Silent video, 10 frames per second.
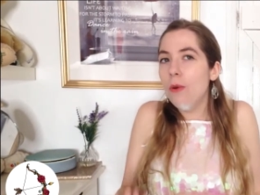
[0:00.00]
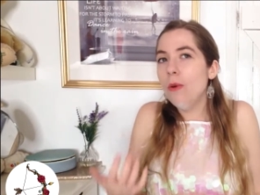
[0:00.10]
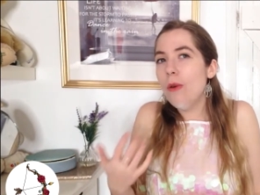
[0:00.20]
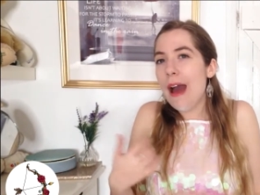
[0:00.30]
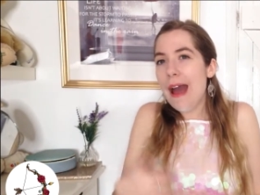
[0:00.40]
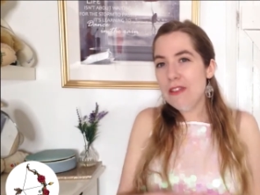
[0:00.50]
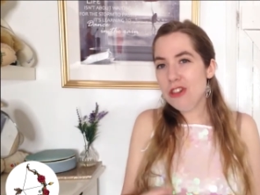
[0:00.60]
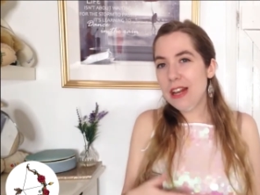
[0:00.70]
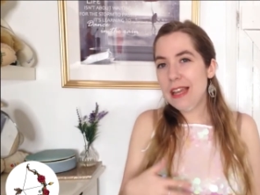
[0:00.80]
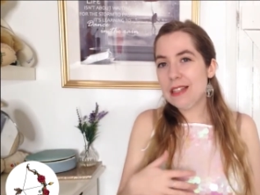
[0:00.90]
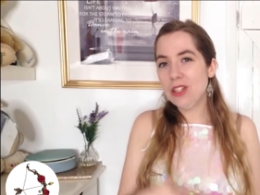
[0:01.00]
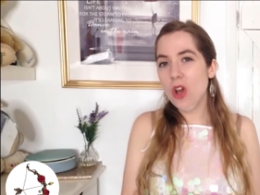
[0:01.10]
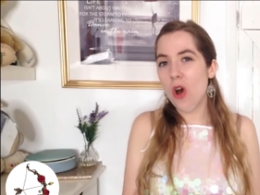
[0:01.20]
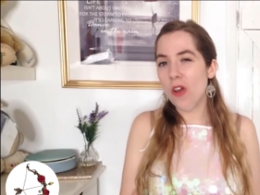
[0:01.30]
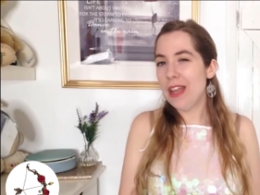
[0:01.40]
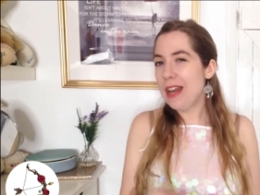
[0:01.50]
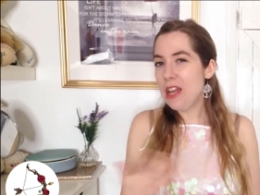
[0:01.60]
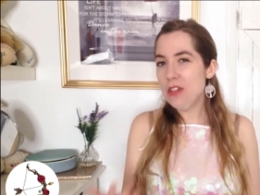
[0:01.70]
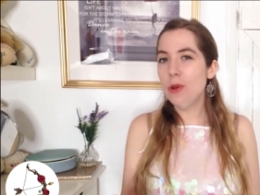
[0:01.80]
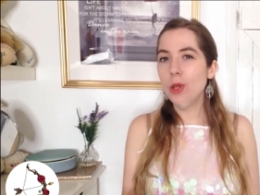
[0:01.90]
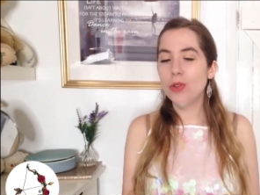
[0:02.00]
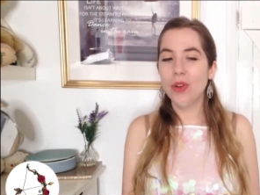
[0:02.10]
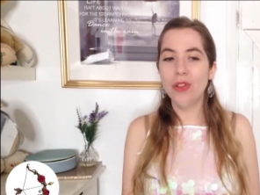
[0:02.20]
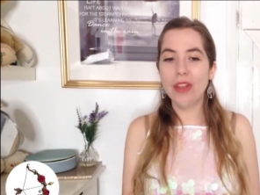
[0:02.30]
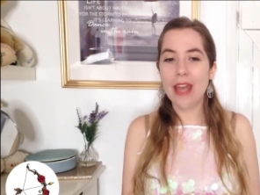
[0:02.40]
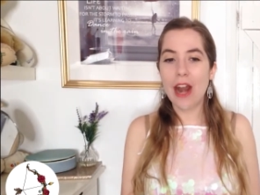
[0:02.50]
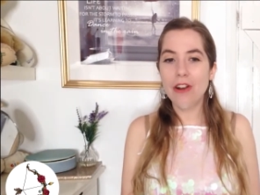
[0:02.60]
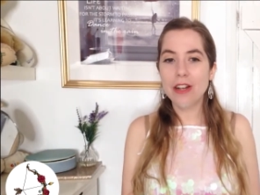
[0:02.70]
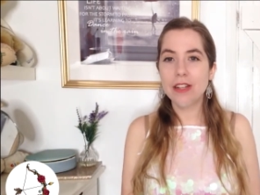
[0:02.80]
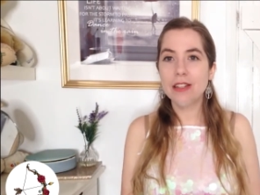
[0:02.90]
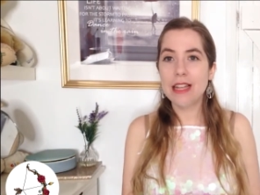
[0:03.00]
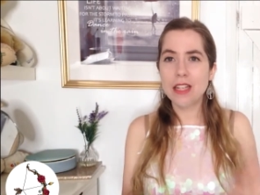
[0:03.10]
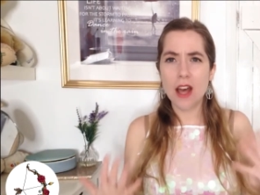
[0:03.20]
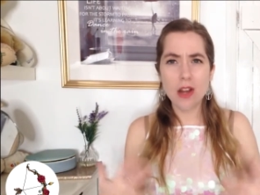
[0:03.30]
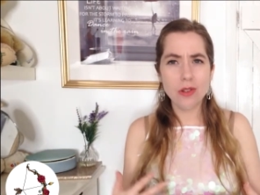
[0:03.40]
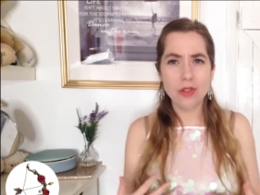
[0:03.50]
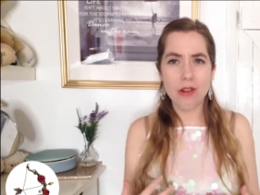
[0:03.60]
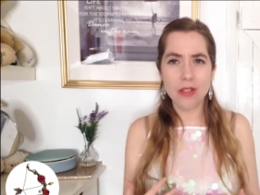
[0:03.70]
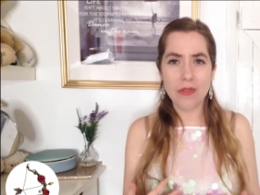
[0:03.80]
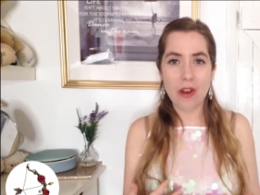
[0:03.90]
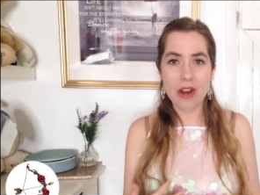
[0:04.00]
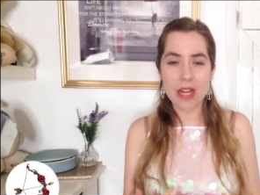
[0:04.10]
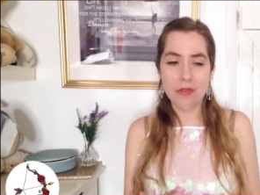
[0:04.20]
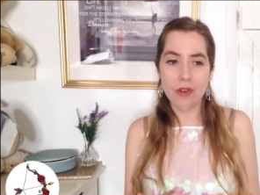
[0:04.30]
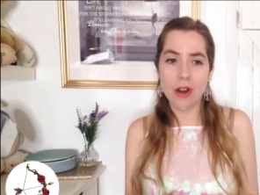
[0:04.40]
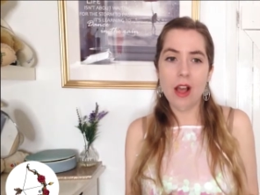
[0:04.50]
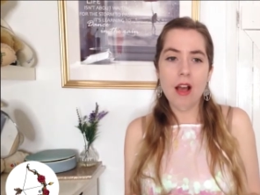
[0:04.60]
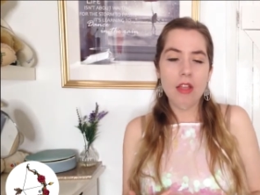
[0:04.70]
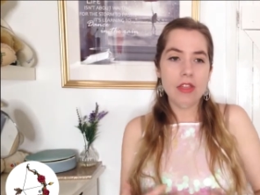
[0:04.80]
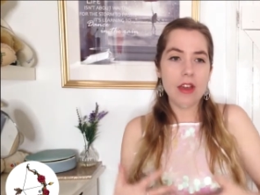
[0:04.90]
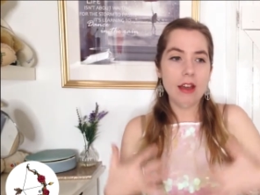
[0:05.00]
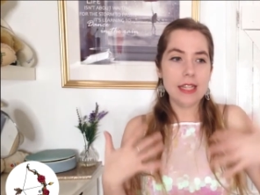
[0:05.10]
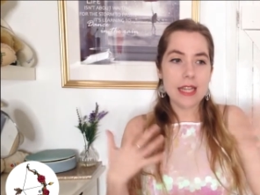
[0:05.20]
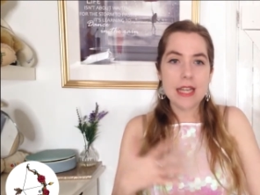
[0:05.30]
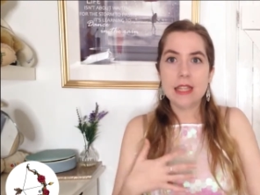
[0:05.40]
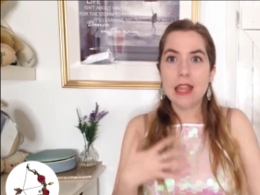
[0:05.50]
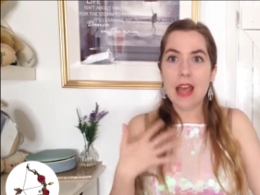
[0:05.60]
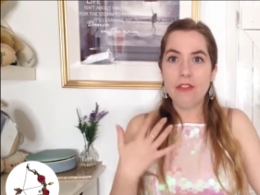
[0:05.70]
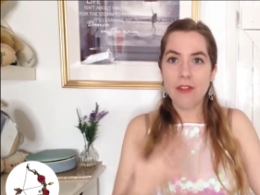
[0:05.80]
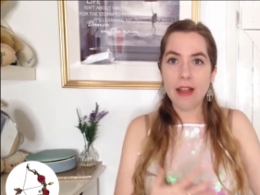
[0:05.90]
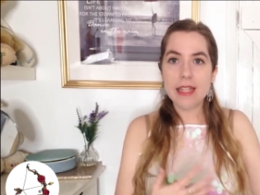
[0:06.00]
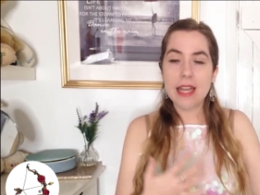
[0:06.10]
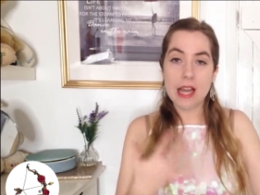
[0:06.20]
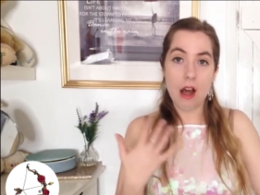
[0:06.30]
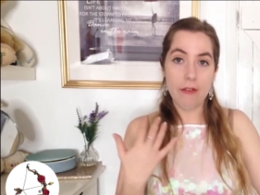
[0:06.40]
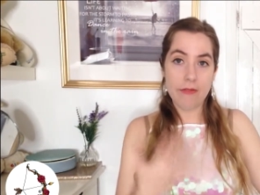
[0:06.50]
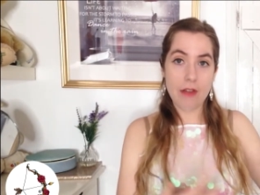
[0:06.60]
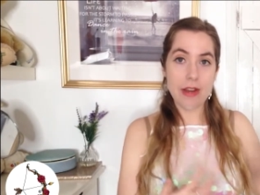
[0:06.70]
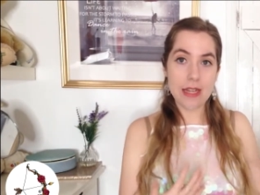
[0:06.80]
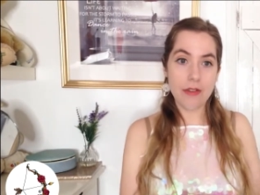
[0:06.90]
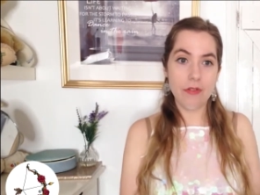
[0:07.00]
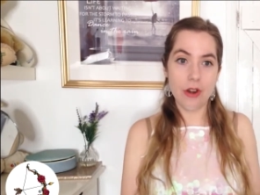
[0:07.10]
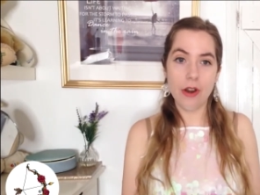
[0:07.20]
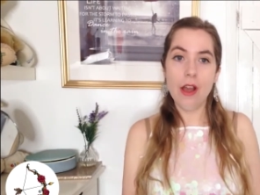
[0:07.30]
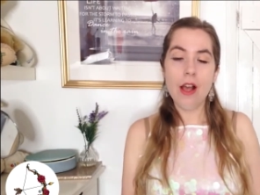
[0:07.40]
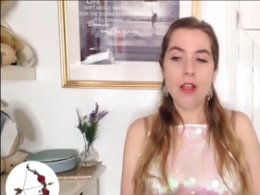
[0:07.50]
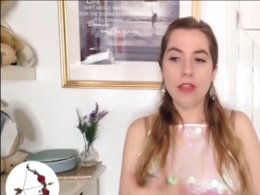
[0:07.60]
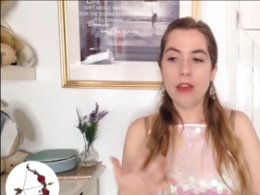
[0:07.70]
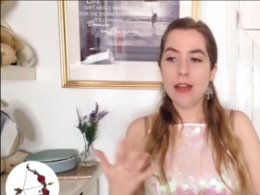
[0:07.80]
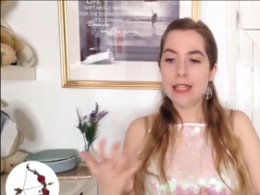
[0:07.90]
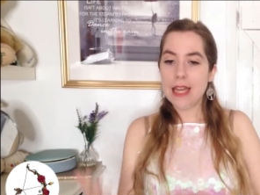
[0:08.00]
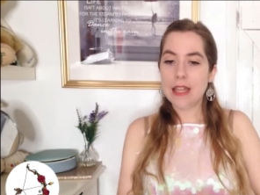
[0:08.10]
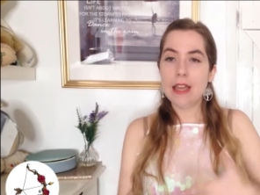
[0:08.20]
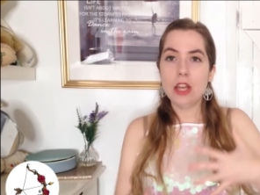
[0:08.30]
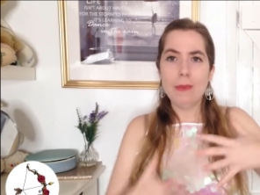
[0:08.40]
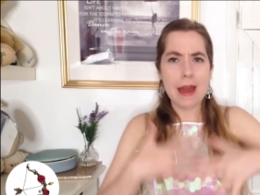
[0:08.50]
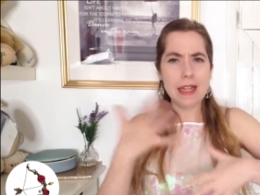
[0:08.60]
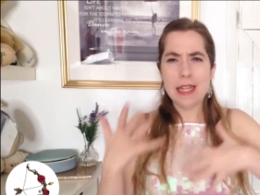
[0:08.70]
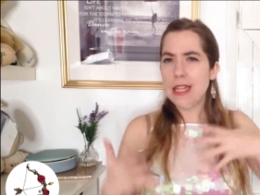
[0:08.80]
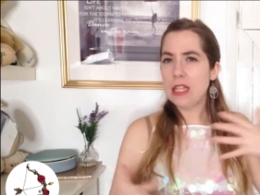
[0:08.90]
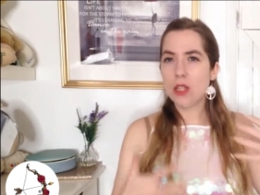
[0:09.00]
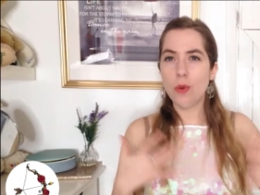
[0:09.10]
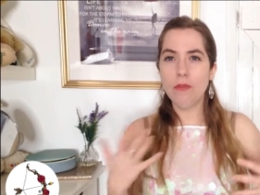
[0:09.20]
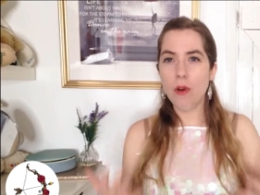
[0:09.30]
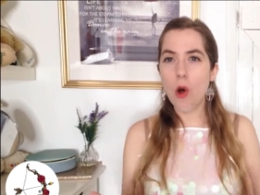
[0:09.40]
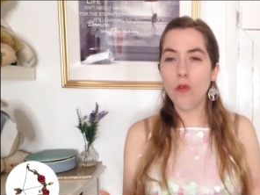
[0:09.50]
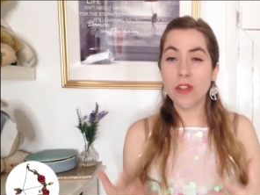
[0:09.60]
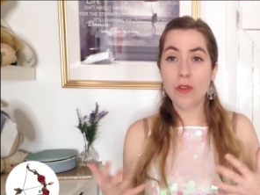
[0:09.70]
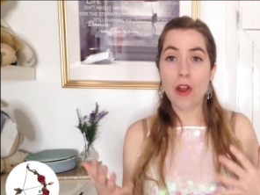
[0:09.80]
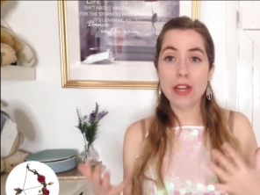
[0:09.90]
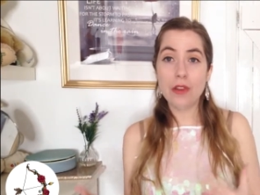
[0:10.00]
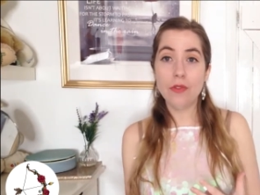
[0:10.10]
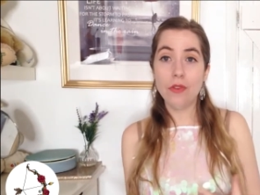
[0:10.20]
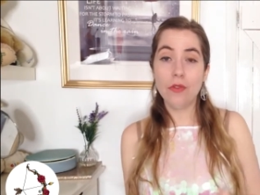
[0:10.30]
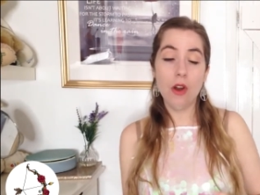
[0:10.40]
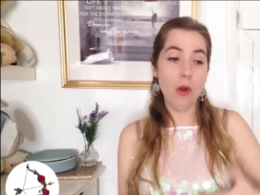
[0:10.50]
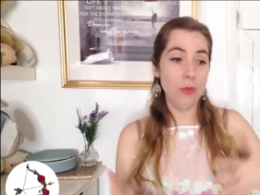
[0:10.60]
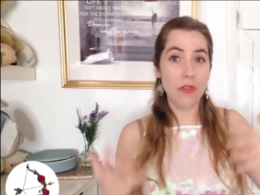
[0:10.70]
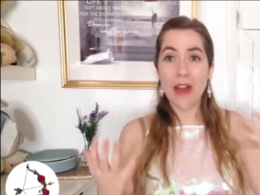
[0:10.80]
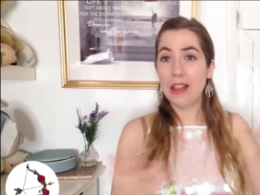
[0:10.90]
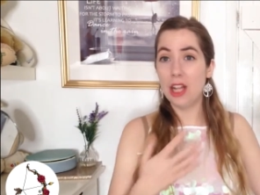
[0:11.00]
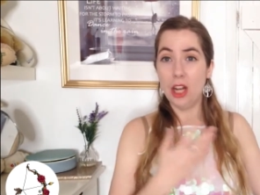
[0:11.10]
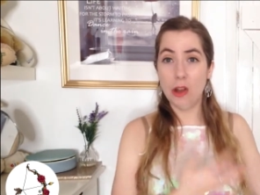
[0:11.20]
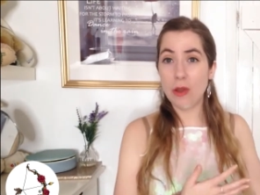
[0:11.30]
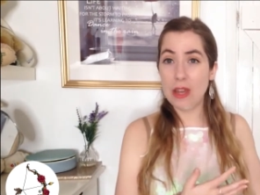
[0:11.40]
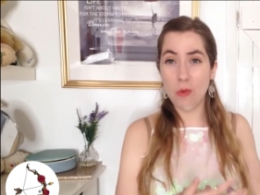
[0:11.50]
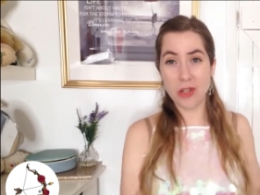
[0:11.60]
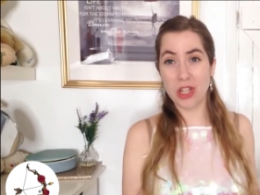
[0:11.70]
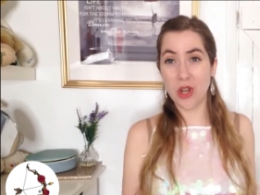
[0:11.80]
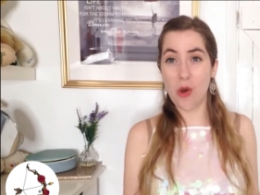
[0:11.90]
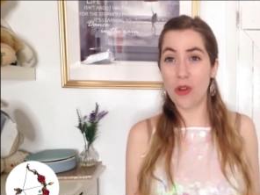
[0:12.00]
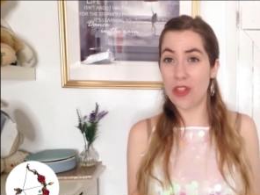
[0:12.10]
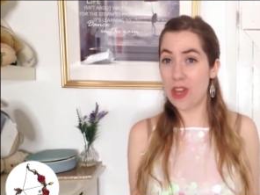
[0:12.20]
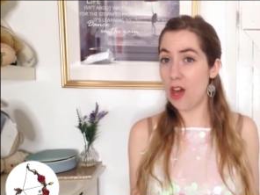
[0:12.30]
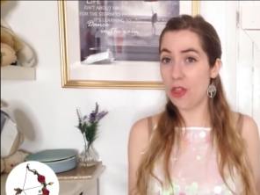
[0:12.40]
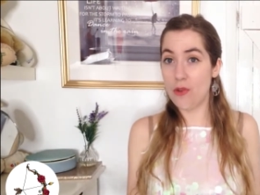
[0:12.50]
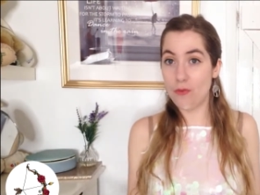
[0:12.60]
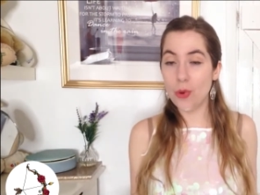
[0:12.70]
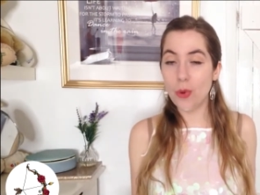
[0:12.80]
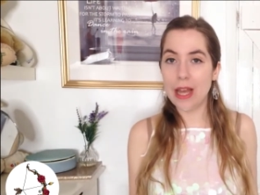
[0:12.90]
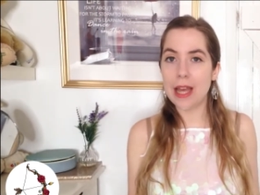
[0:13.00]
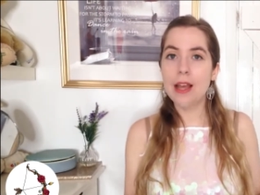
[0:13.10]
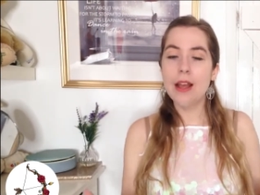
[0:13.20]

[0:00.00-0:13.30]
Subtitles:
Well, actually it's not. In Age of Ultron, the characters' internal struggles are very different. The ideas that they're fighting are very different. The idea that humanity needs to evolve is very different from the fact that Loki wanted to conquer the Earth and rule it.